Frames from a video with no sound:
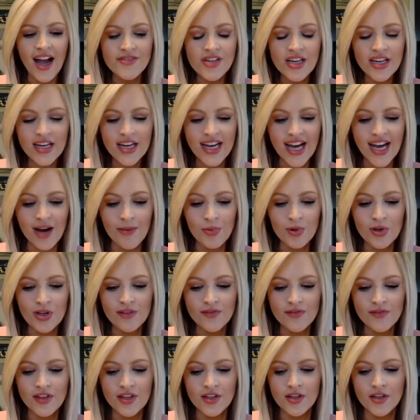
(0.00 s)
done a couple
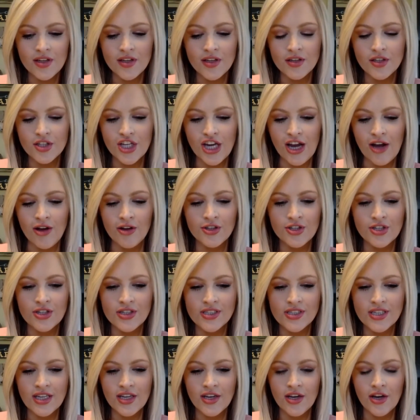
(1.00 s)
of the challenges,
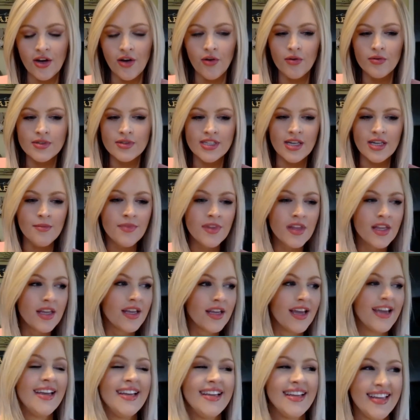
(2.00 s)
you know,
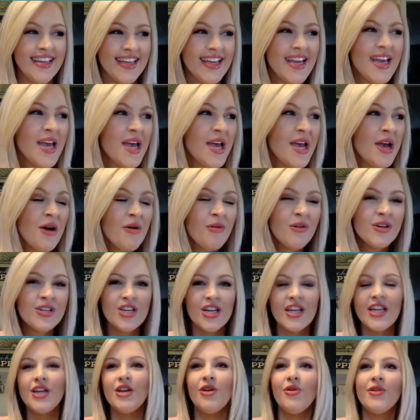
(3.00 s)
something which,
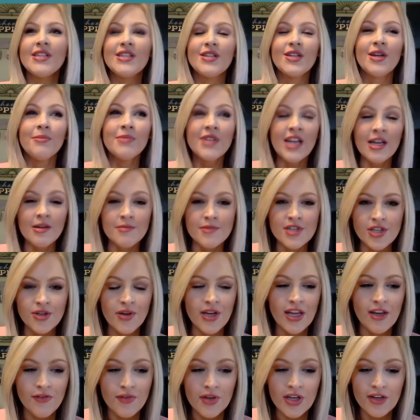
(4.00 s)
you know, sometimes you,
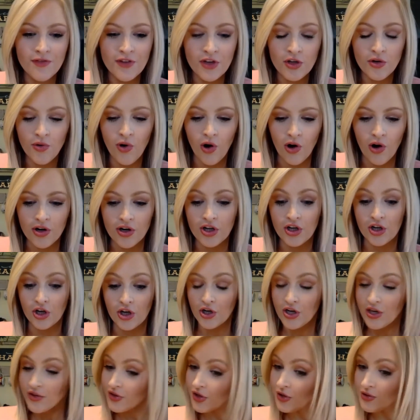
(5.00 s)
even if you aren't good
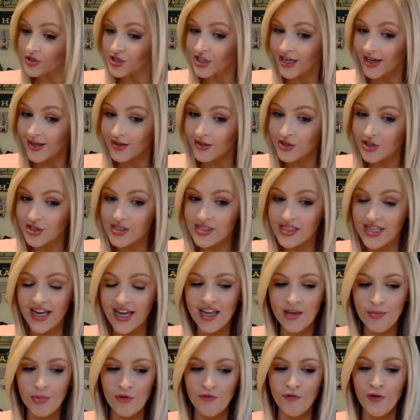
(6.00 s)
at those challenges, that can
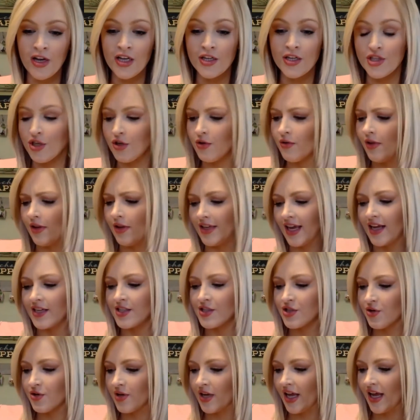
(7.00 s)
be funny too.
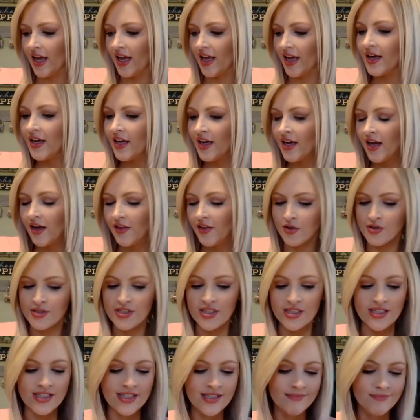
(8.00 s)
Yesterday, there's
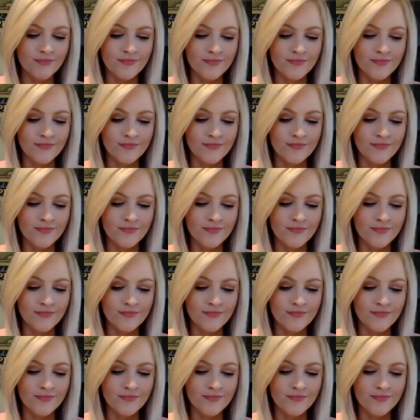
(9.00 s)
this